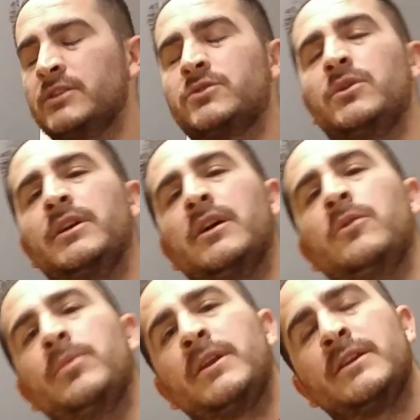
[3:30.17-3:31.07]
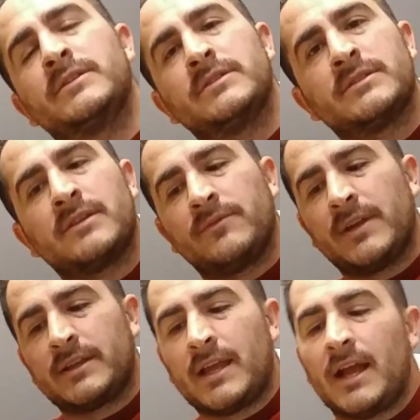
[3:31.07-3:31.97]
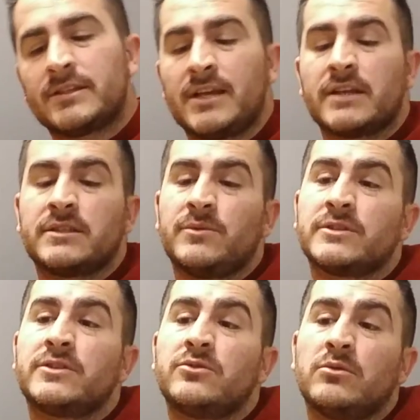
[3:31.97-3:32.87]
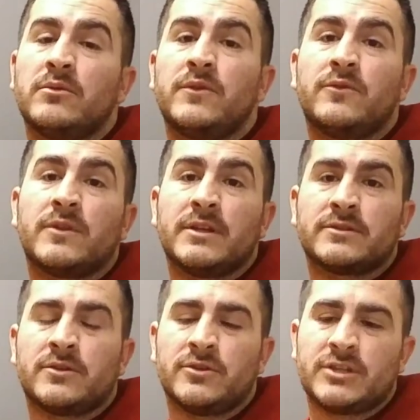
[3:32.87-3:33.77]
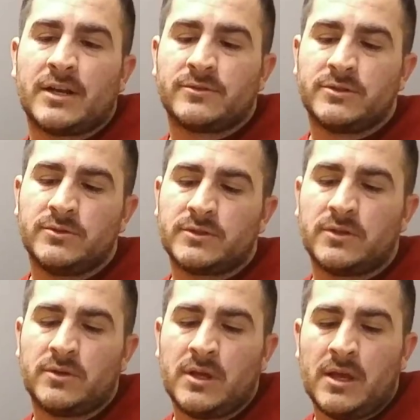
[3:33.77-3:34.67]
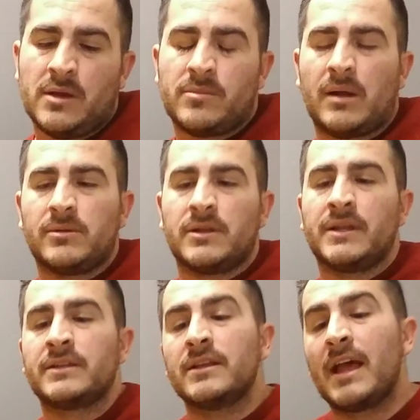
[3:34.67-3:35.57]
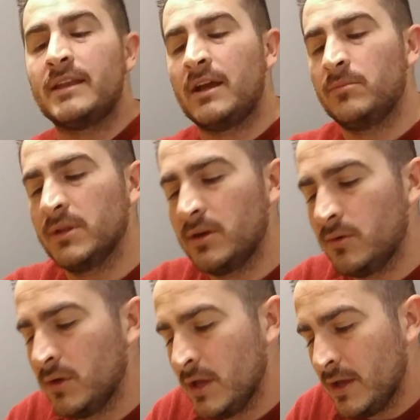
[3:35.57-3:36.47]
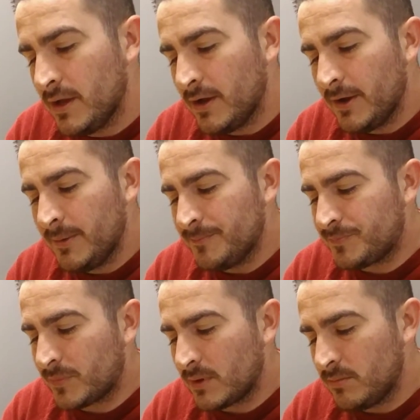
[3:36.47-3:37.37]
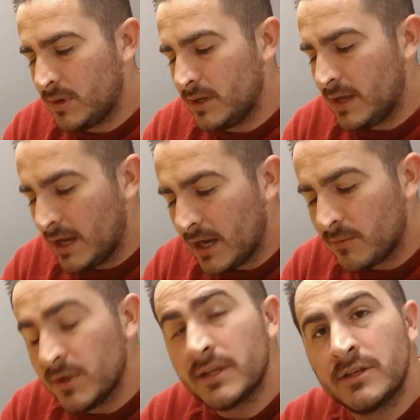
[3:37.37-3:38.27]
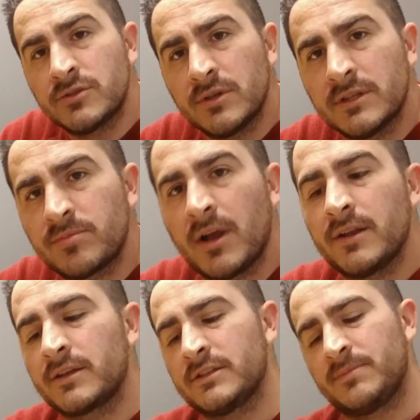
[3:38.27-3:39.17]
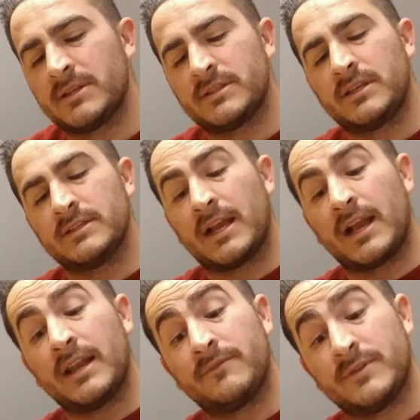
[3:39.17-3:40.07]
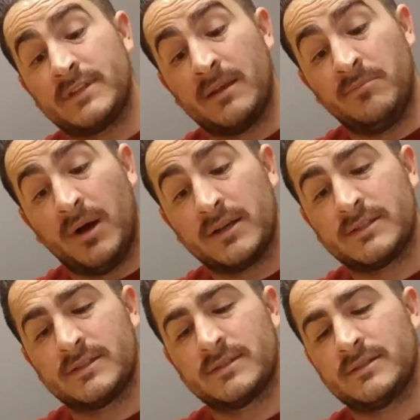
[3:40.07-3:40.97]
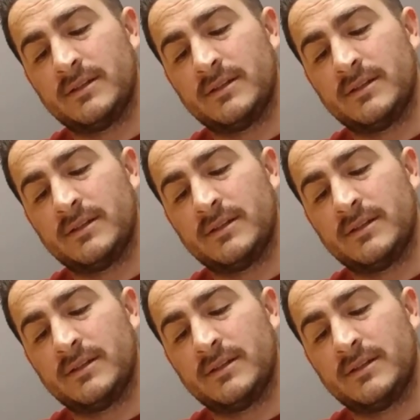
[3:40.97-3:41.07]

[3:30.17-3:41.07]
toy openings and stuff like that. She actually wants to do a review for this on her channel too, so probably link to that down below. But I really enjoyed this product, especially because I got it for 10 bucks.